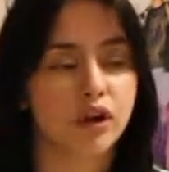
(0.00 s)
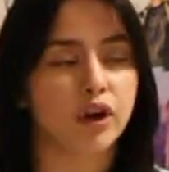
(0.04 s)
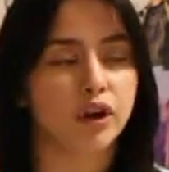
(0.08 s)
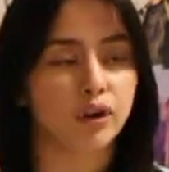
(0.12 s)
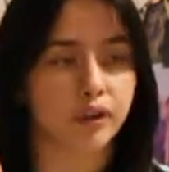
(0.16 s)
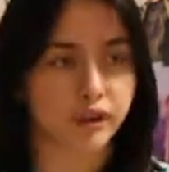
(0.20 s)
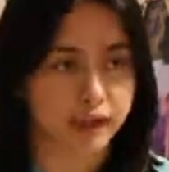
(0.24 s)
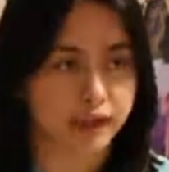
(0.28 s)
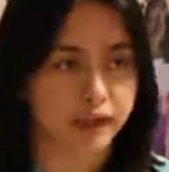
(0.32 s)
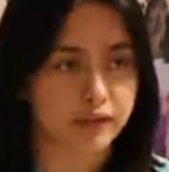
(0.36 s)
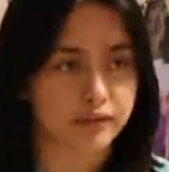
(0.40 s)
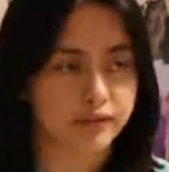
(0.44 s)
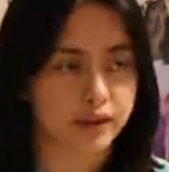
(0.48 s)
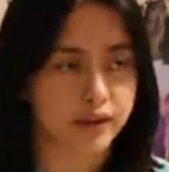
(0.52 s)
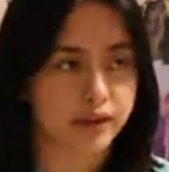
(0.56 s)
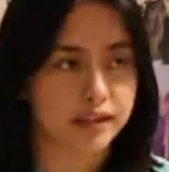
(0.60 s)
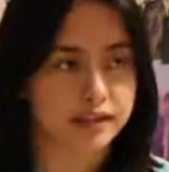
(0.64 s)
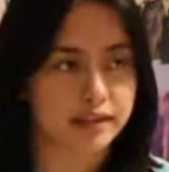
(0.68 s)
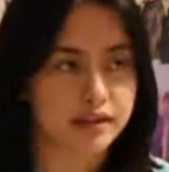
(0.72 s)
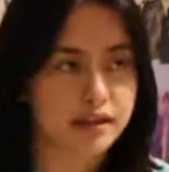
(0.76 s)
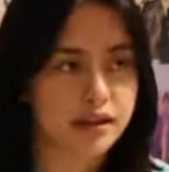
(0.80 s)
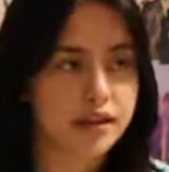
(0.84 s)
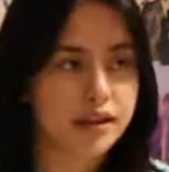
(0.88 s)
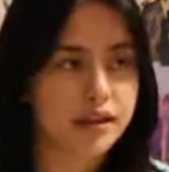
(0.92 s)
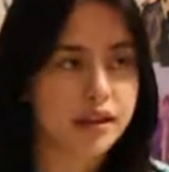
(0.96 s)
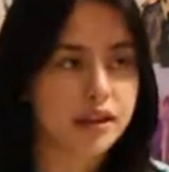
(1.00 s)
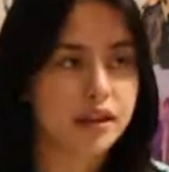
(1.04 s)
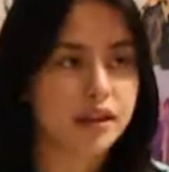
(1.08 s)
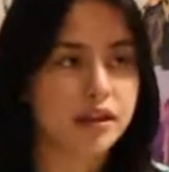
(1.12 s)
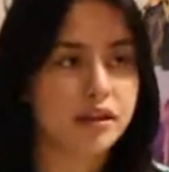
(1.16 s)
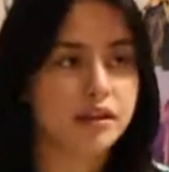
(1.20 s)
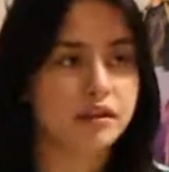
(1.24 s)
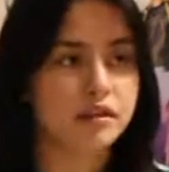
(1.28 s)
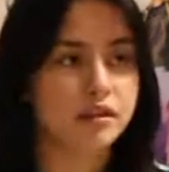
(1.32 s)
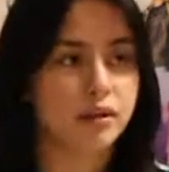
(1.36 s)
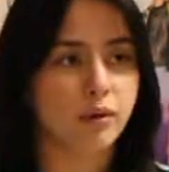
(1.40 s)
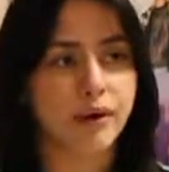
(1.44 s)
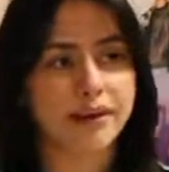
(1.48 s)
hurricane funds.
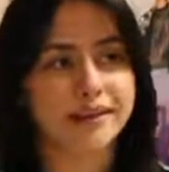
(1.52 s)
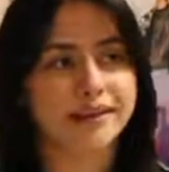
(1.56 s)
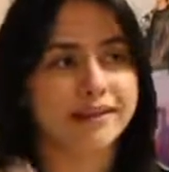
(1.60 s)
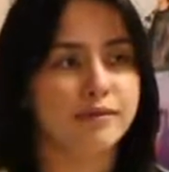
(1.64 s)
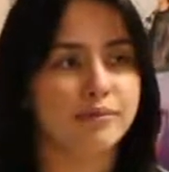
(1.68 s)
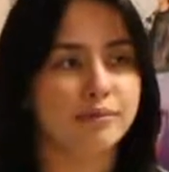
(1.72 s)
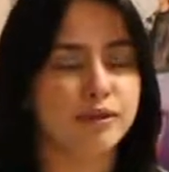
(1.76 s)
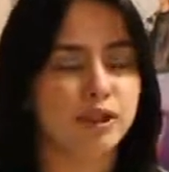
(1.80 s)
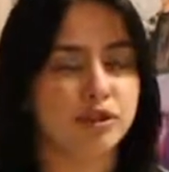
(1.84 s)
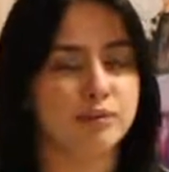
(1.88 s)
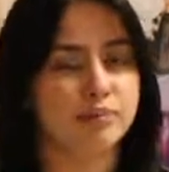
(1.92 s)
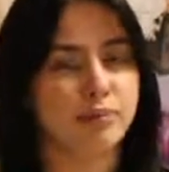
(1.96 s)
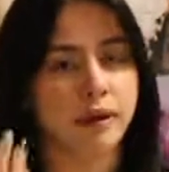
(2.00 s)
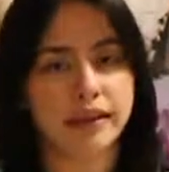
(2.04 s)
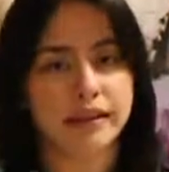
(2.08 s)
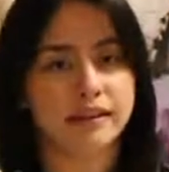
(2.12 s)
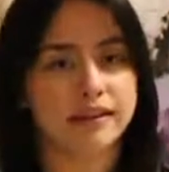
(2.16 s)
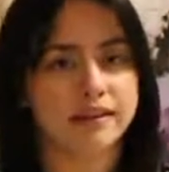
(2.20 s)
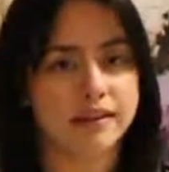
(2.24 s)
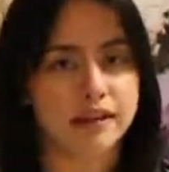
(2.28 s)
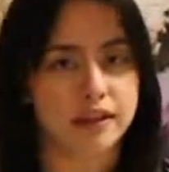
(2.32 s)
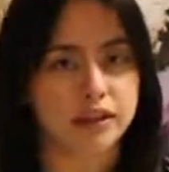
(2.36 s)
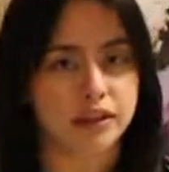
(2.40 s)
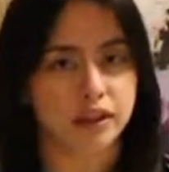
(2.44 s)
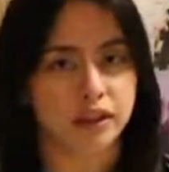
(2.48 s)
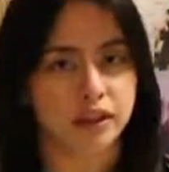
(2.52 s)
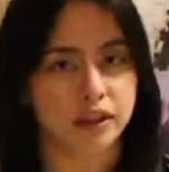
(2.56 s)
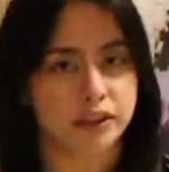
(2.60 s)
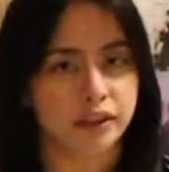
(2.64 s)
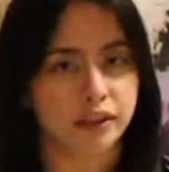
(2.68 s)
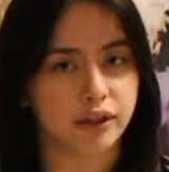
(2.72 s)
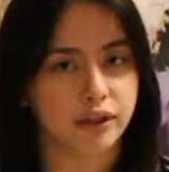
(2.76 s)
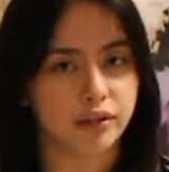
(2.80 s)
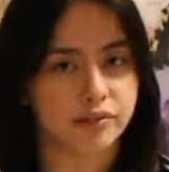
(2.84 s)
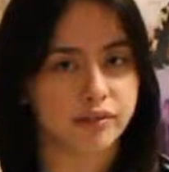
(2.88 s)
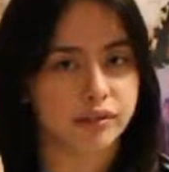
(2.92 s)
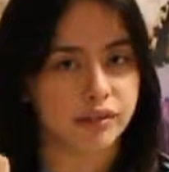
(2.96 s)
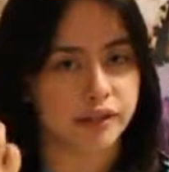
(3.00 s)
So I didn't just buy the t-shirt, you
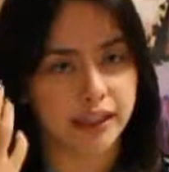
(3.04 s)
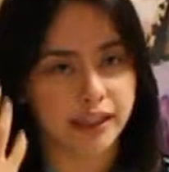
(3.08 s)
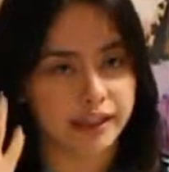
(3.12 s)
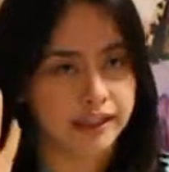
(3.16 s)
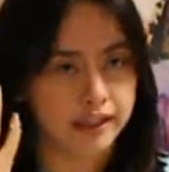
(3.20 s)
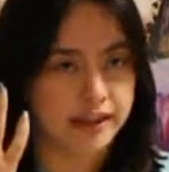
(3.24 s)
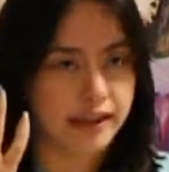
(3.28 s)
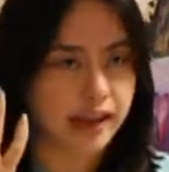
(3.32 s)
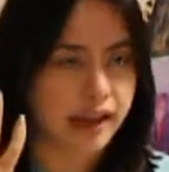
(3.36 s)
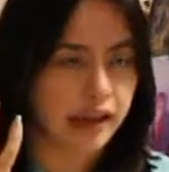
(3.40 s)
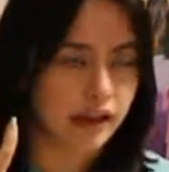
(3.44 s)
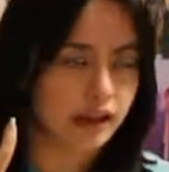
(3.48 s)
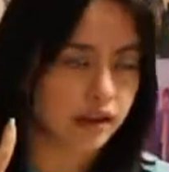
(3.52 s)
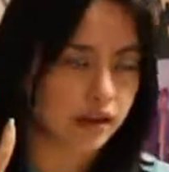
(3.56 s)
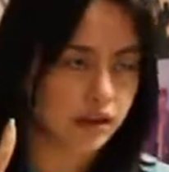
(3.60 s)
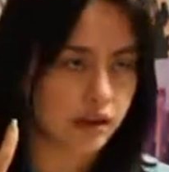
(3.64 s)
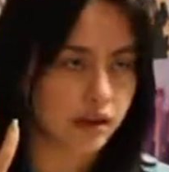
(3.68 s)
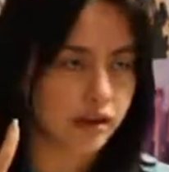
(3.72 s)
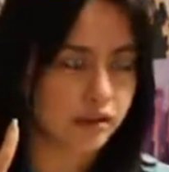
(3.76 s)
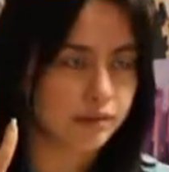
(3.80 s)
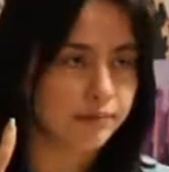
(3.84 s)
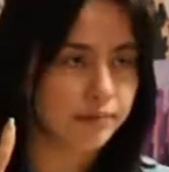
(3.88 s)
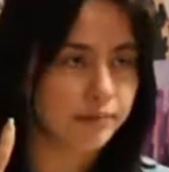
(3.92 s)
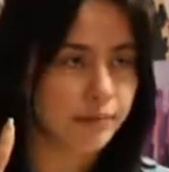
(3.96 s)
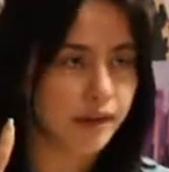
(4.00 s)
know, to, like, get a